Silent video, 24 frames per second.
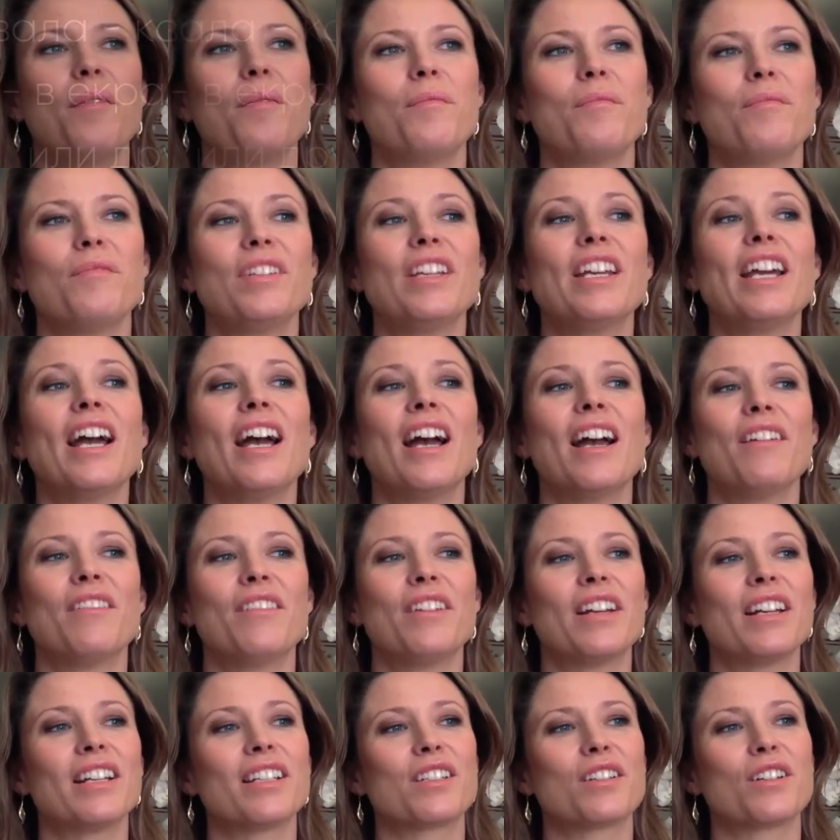Yeah, I
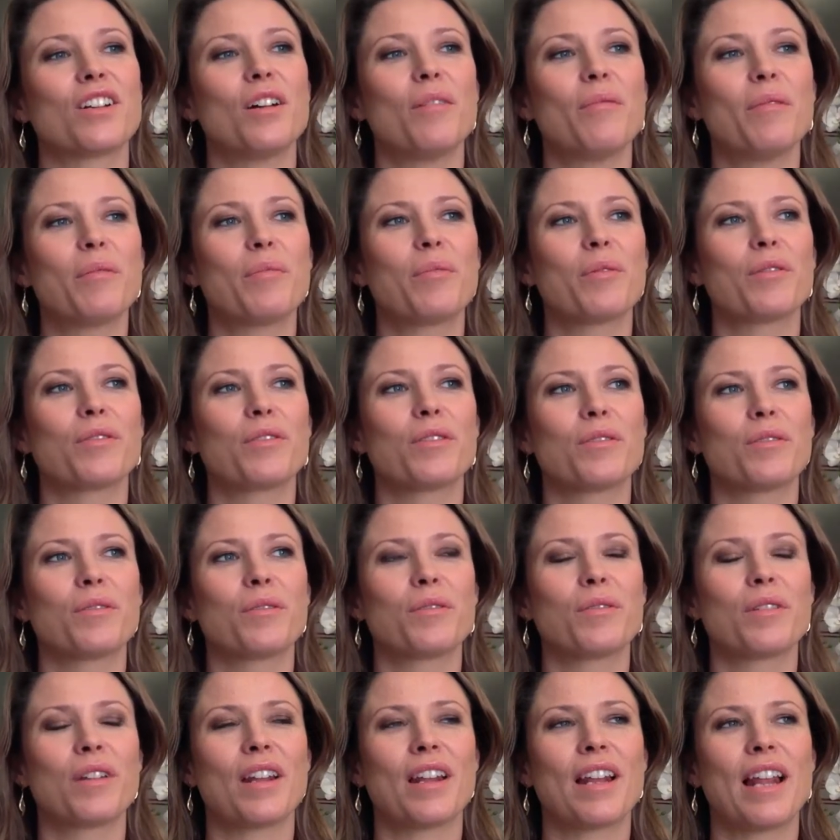think as a comic book,
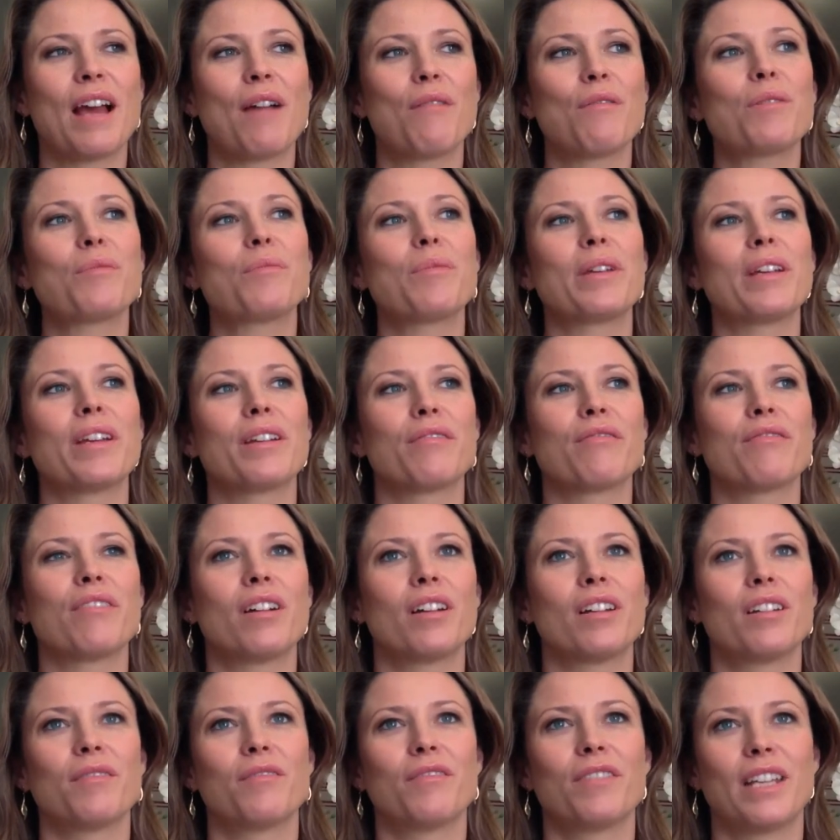that would be a
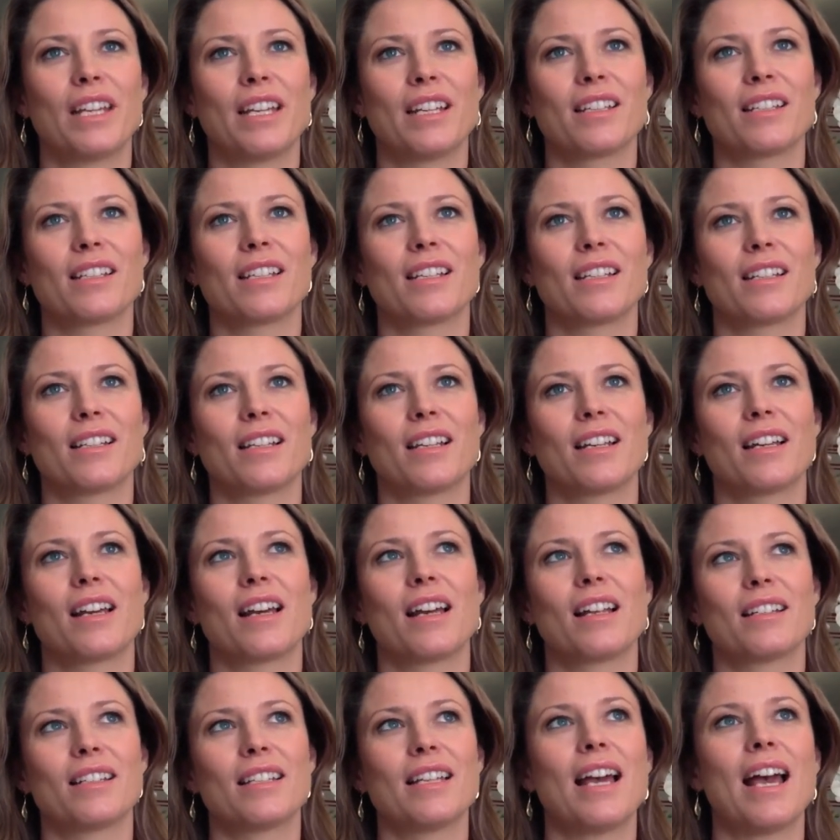fun thing to
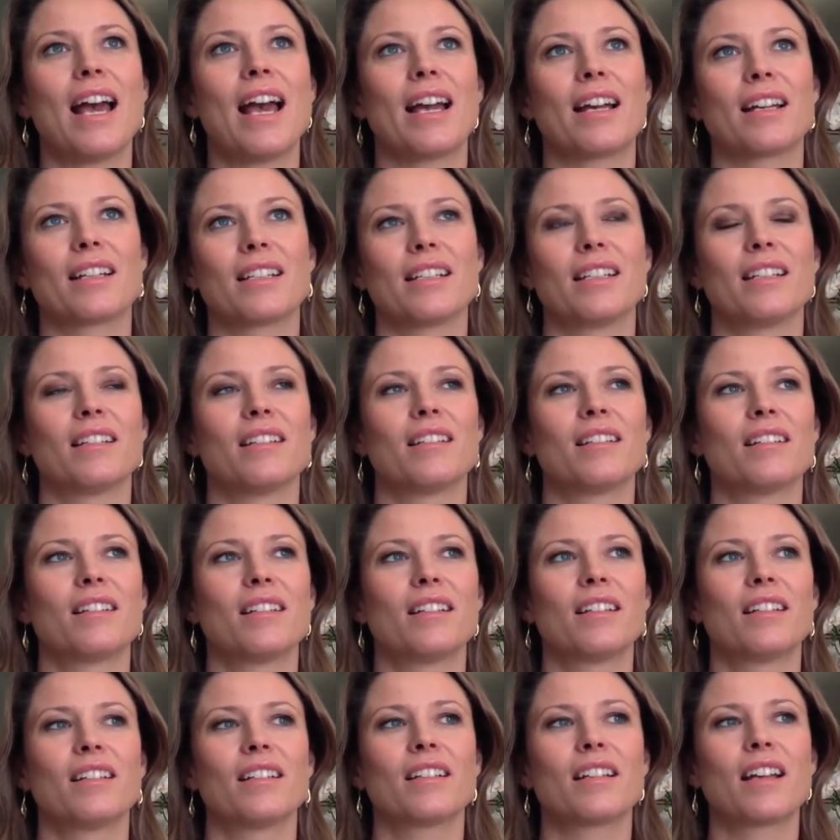act in.
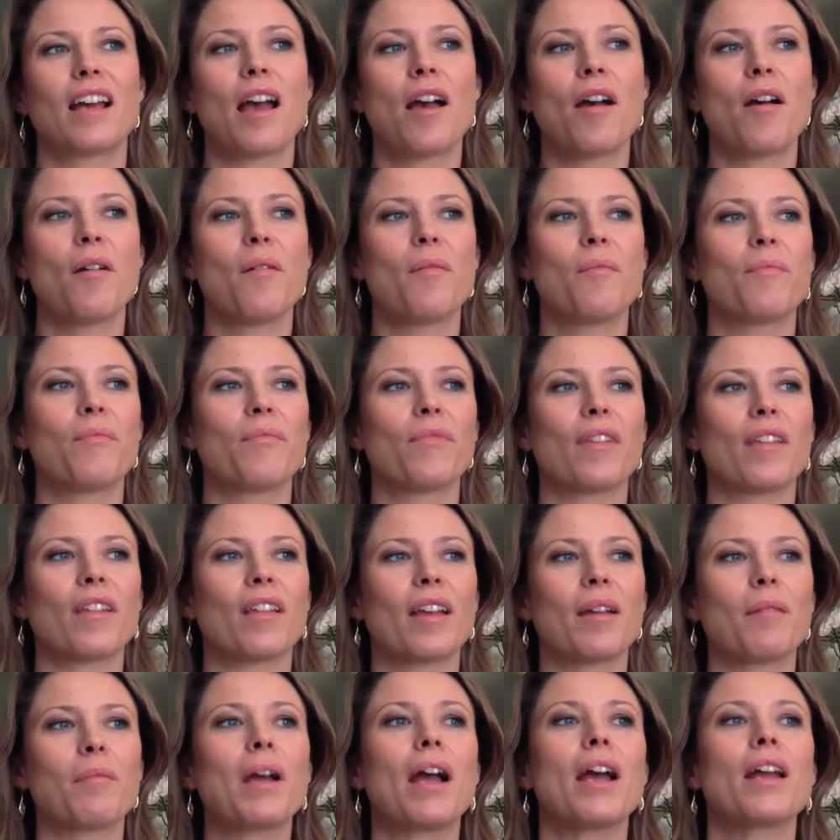I'm
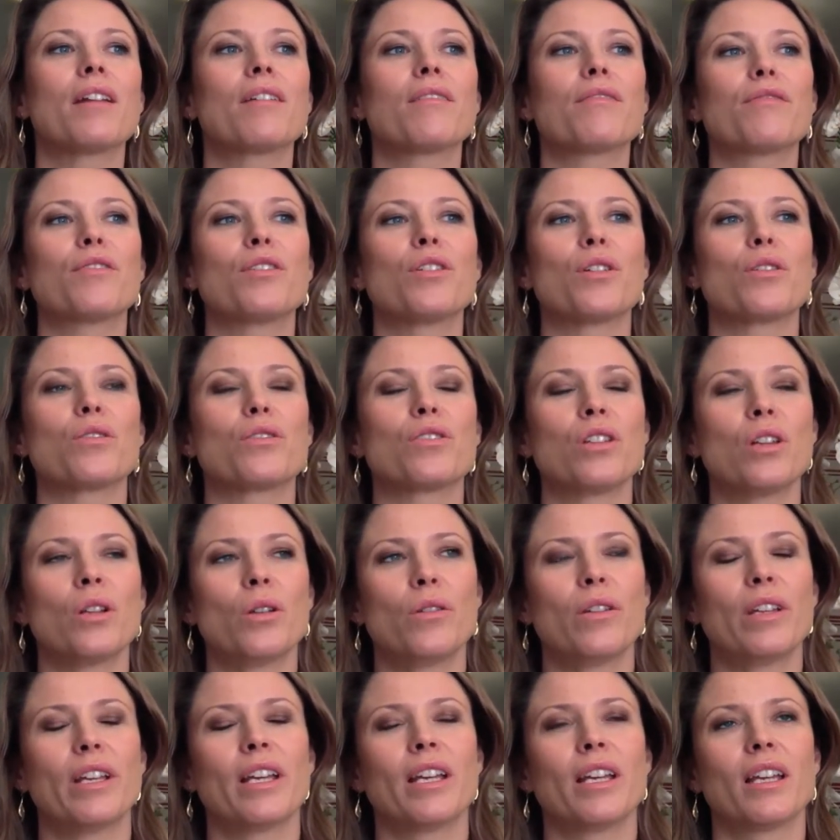kind of,
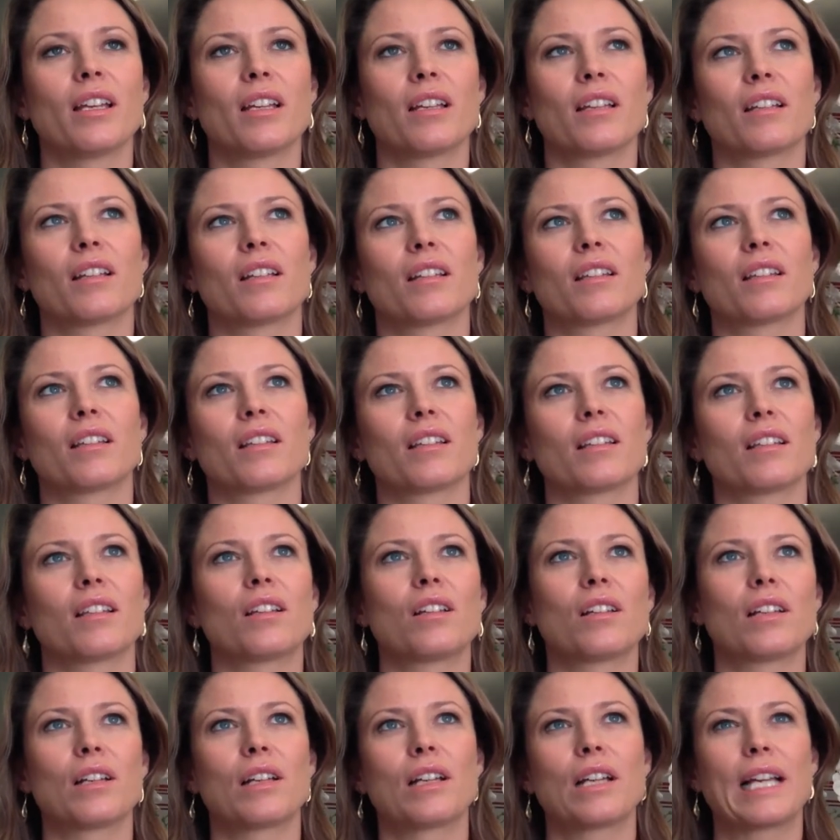slowly
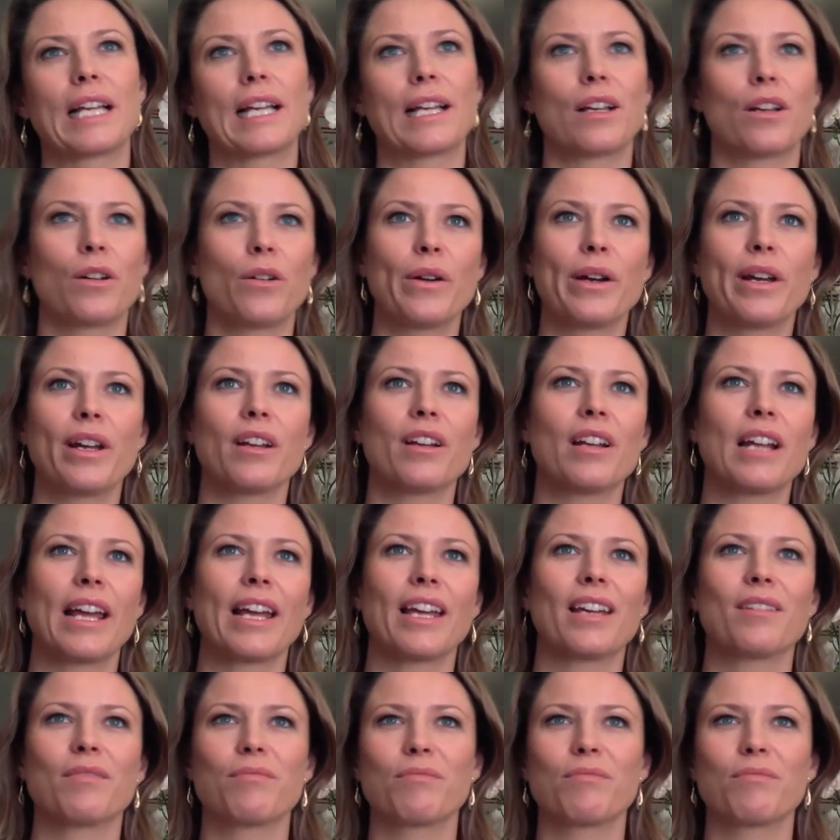going